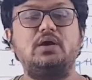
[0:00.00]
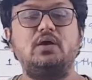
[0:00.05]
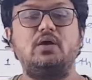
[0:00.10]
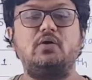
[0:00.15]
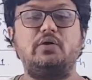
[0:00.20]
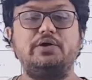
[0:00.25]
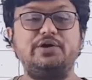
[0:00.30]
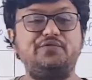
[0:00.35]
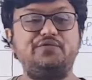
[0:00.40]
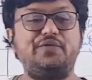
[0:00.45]

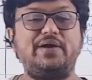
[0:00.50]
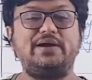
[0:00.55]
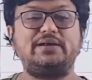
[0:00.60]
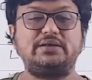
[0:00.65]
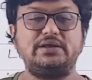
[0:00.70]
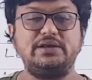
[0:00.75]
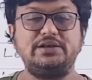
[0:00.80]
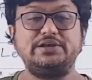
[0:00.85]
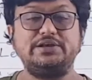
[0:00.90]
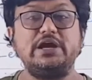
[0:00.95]
In
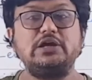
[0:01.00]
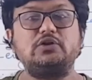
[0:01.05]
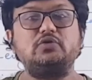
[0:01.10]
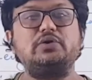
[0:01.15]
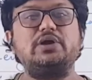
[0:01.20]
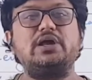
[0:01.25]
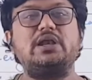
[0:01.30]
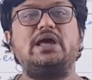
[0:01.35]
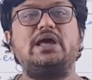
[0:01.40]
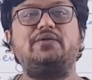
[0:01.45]
fact, in
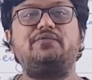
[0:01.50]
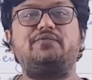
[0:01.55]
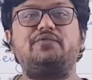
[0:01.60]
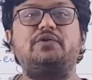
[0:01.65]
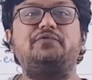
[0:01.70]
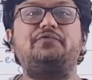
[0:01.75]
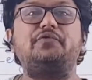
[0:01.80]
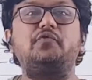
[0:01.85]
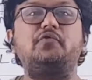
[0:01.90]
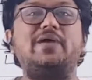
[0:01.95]
day-to-day life,
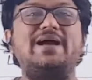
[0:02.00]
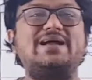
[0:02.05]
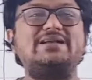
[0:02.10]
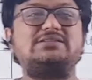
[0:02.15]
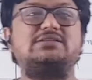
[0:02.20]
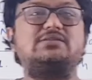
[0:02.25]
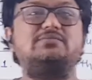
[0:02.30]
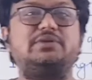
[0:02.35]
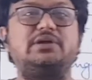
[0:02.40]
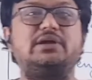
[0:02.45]
if you wear
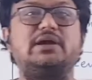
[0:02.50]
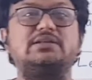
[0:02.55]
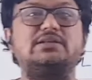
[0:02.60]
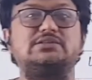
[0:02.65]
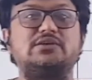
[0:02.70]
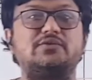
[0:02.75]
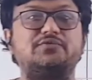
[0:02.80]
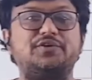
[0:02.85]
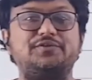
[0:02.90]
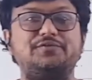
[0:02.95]
something and
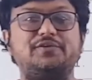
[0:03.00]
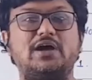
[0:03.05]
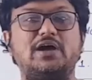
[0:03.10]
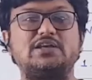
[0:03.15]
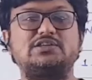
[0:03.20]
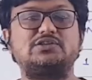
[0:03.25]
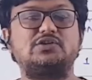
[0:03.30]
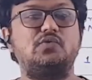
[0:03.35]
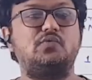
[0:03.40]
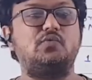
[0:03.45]
someone will
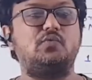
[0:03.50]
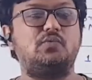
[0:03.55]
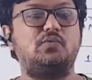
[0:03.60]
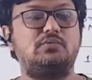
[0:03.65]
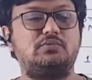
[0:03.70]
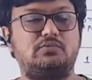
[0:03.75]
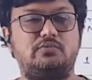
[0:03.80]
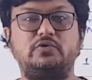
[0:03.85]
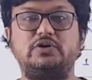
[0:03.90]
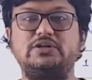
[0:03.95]
ask
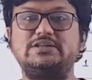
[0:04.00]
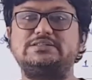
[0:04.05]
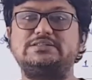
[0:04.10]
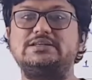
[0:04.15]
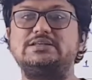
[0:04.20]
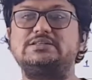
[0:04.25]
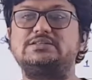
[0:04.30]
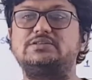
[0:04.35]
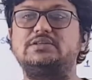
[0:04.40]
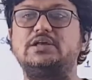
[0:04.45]
you, what is this?